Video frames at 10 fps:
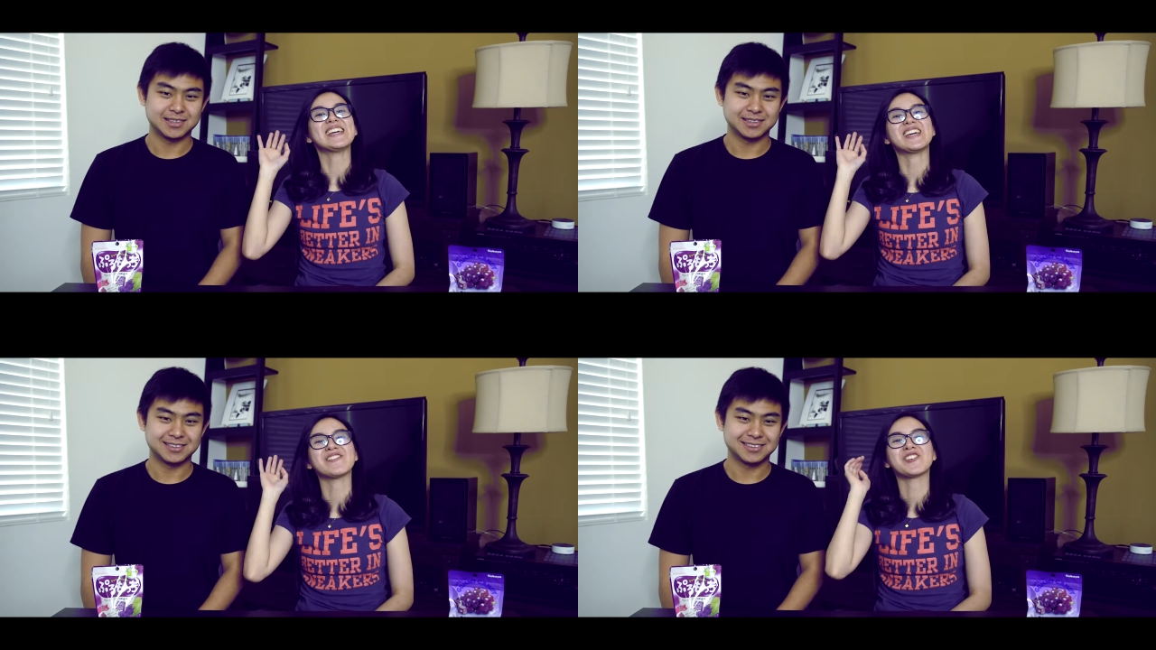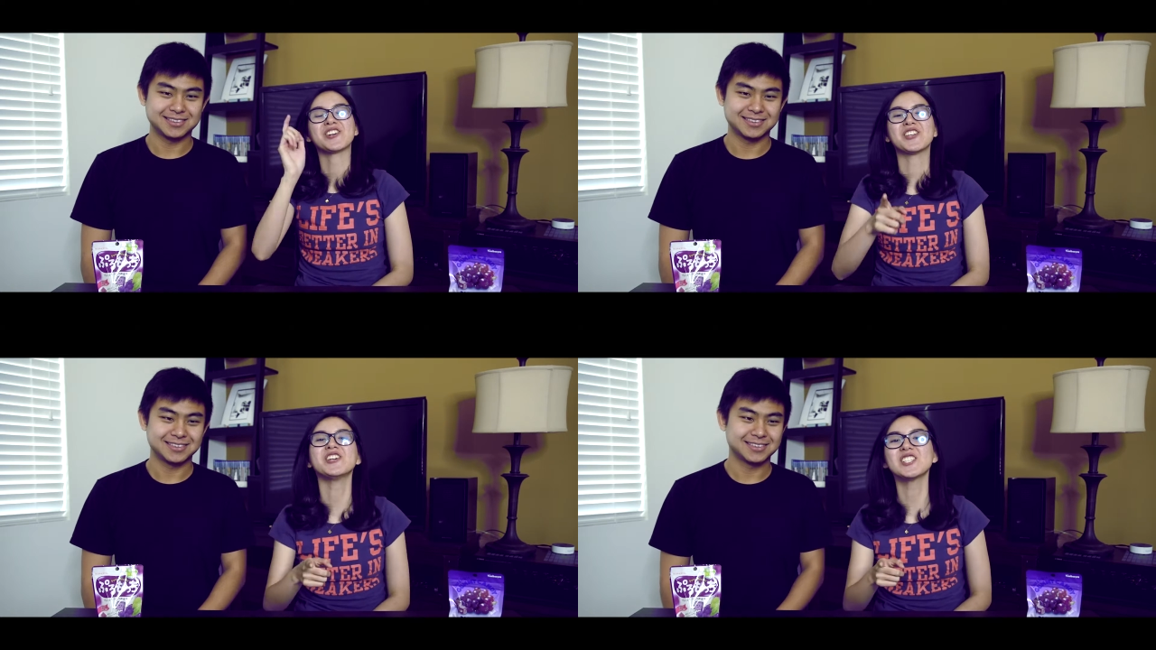Speaker 1: if
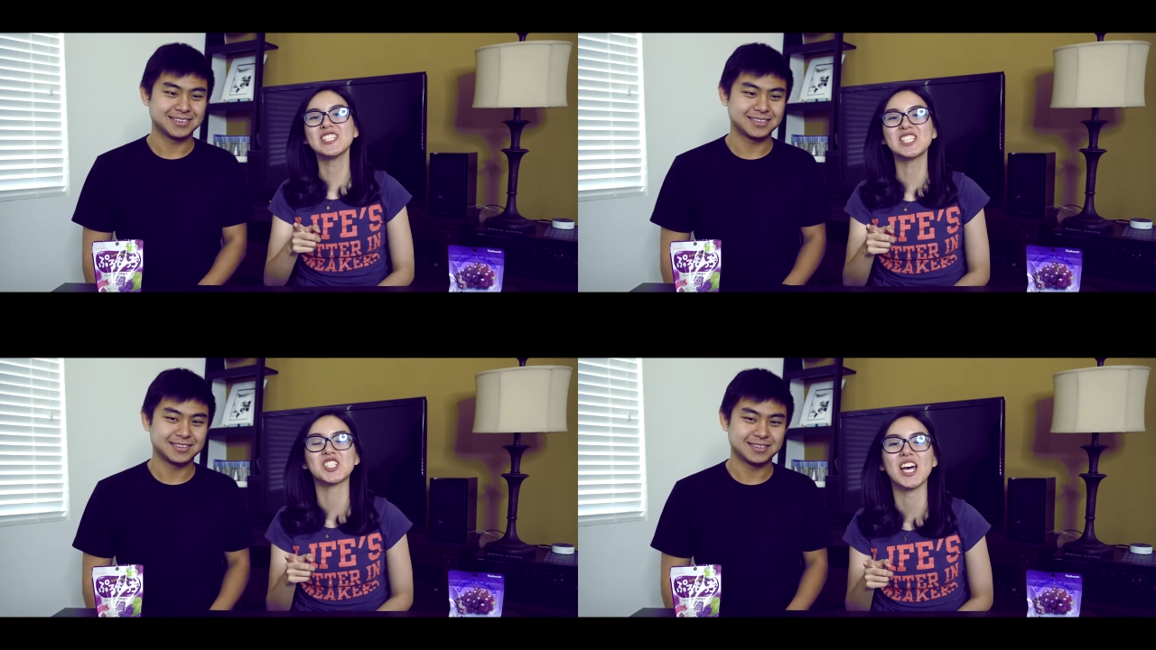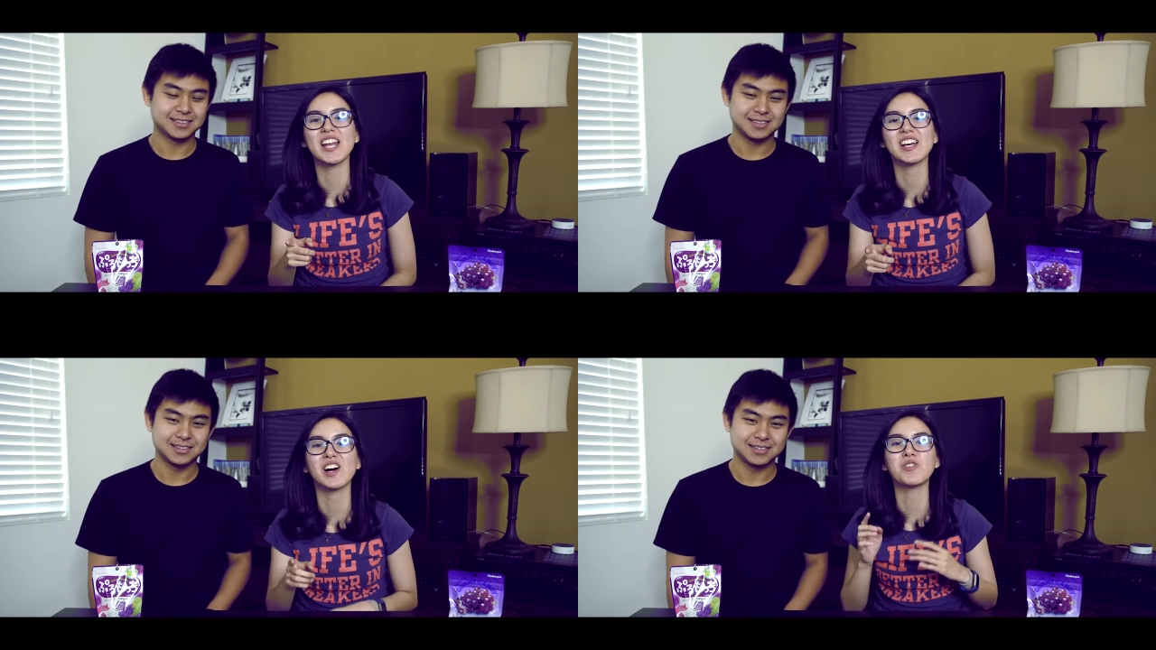you're new to this
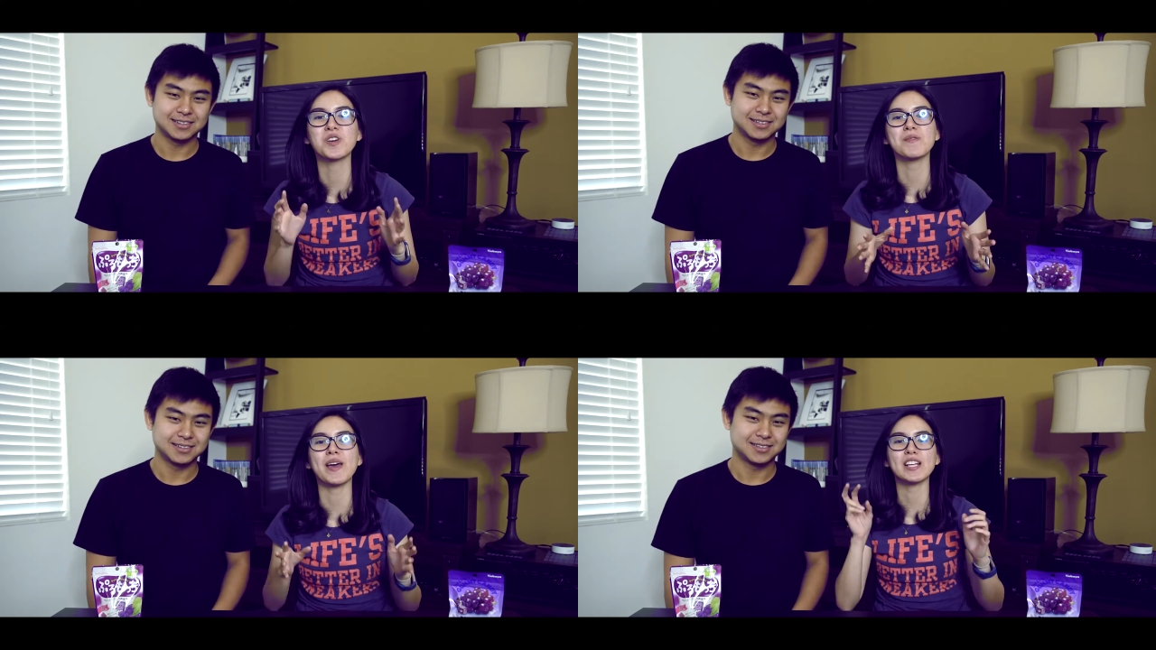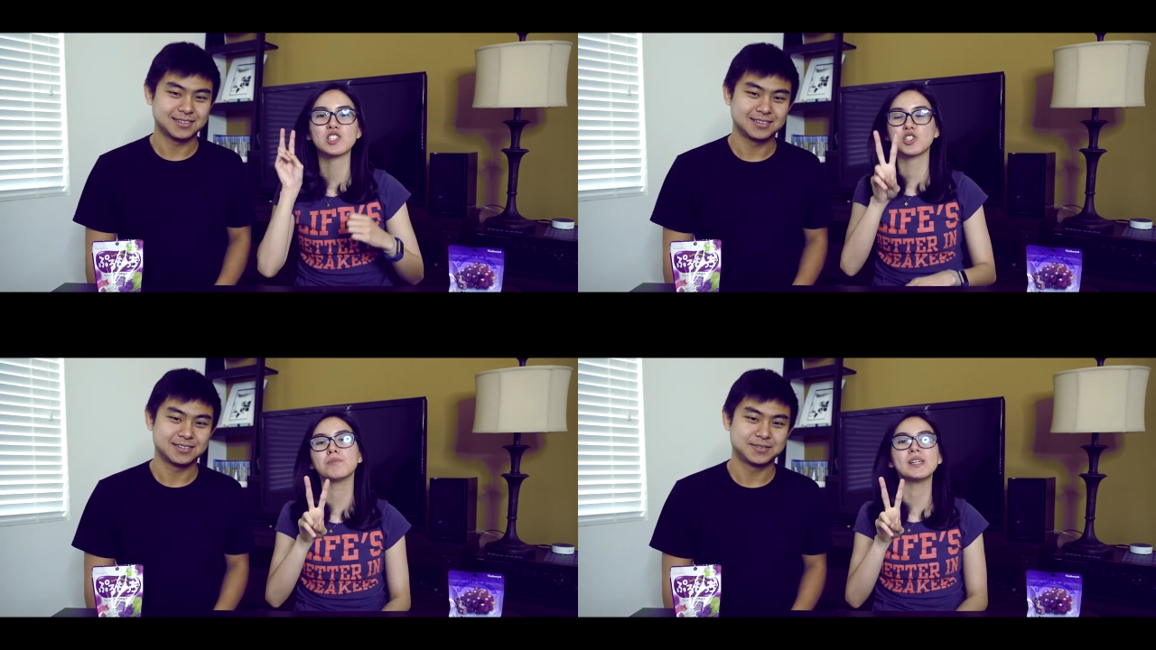channel, we made
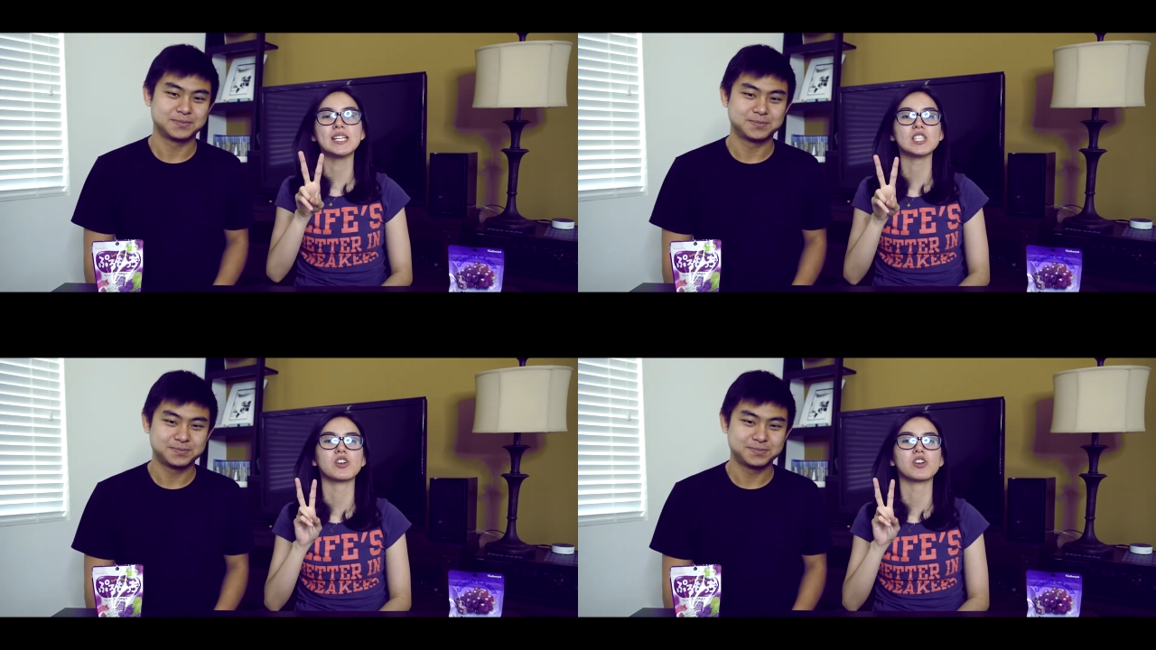2 minutes